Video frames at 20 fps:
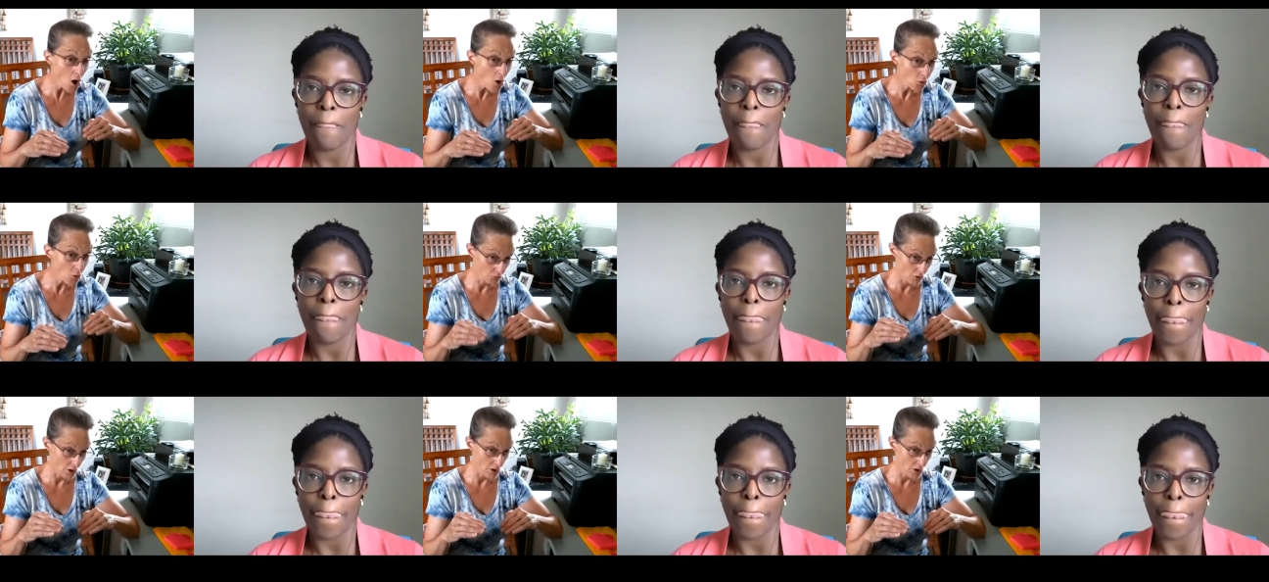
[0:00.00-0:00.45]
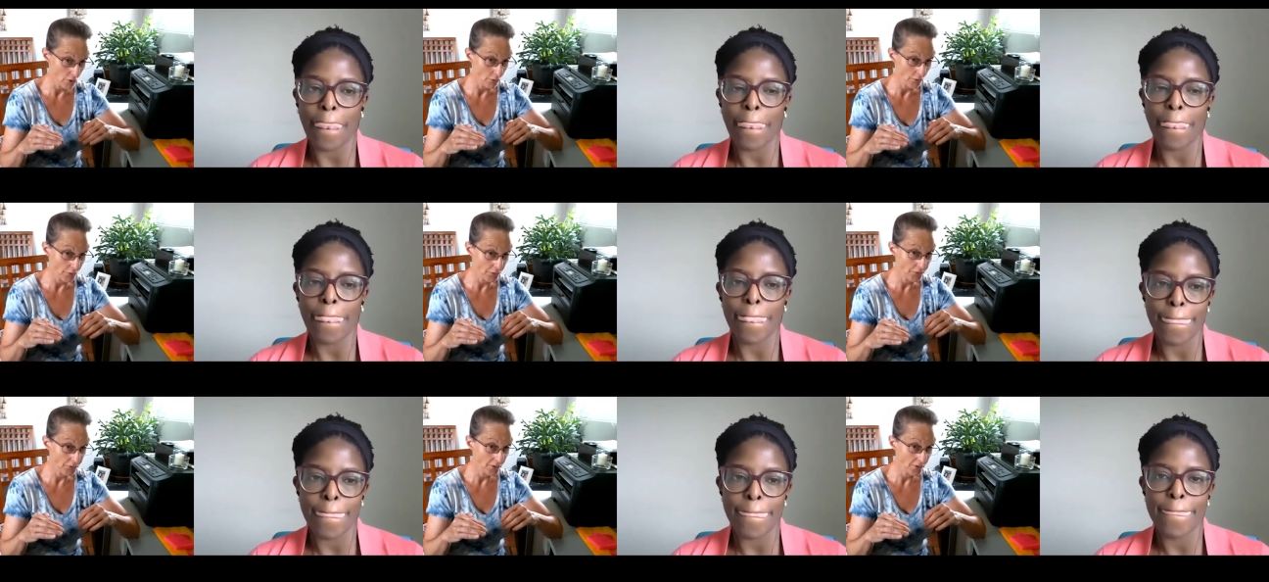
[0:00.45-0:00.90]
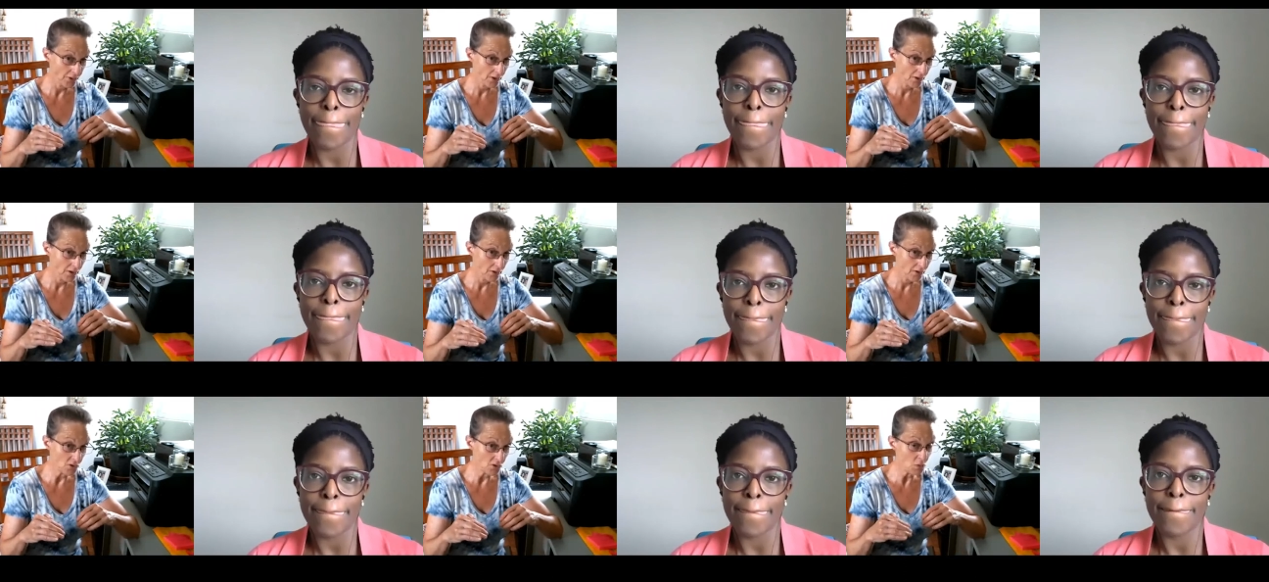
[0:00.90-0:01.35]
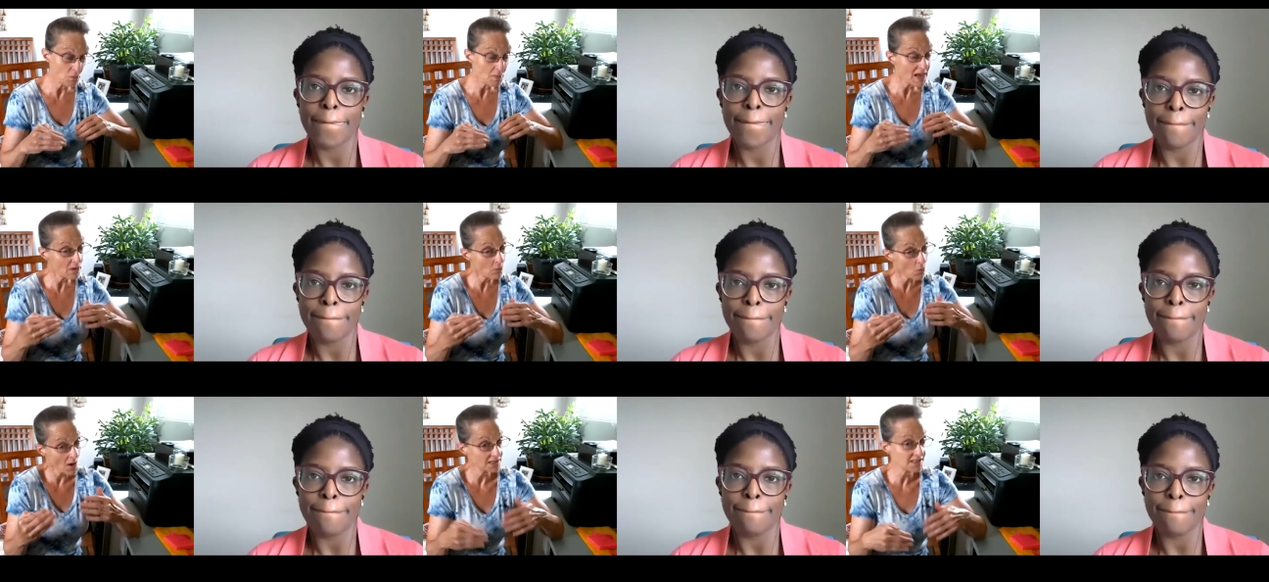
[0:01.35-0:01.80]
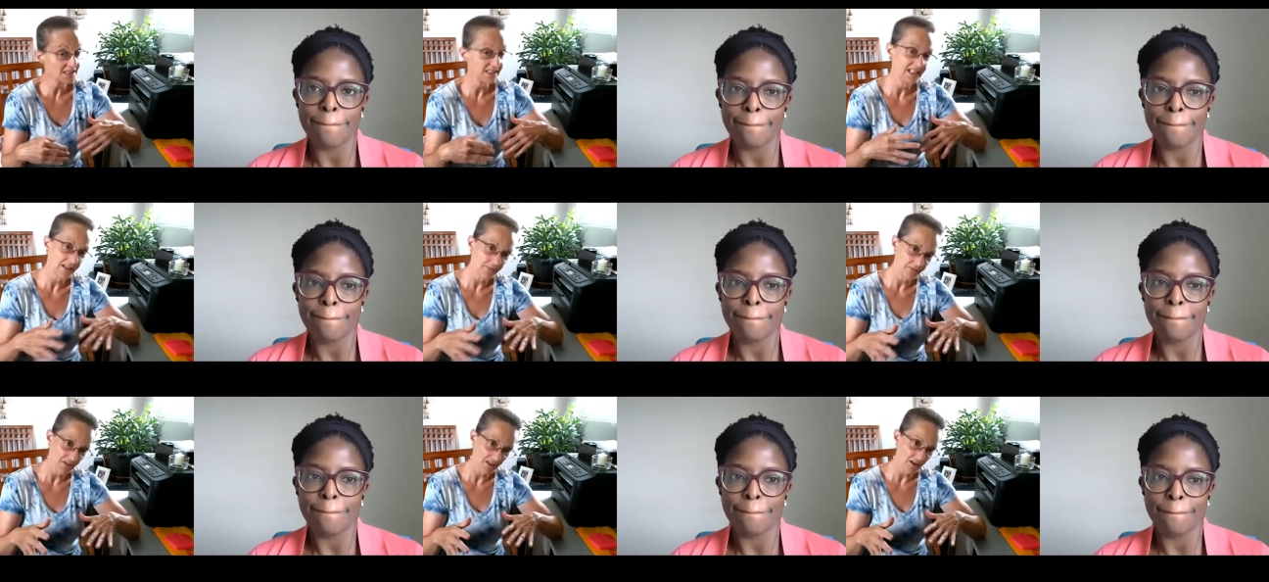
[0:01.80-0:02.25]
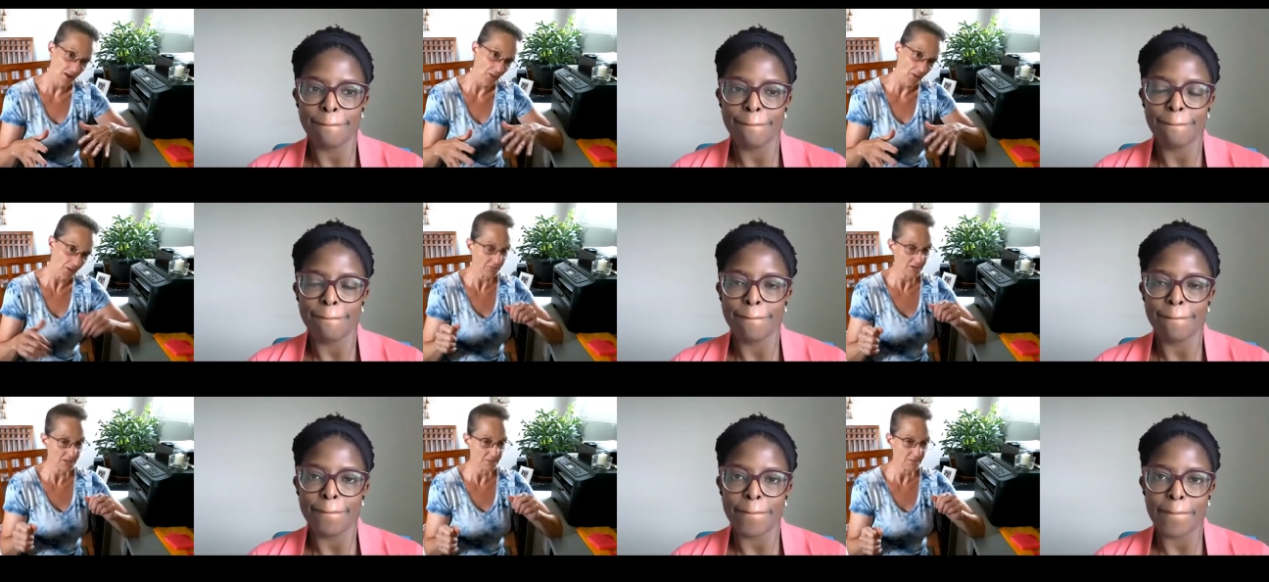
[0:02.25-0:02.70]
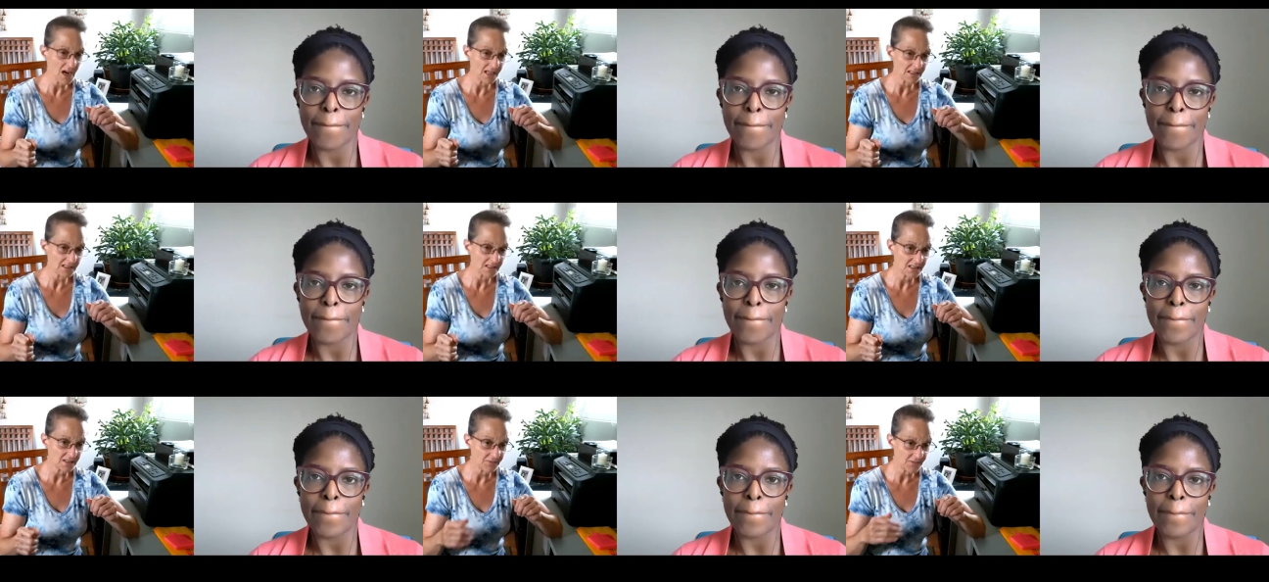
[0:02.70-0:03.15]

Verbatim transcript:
Speaker 1: slow growth, you may want to to give it another three months.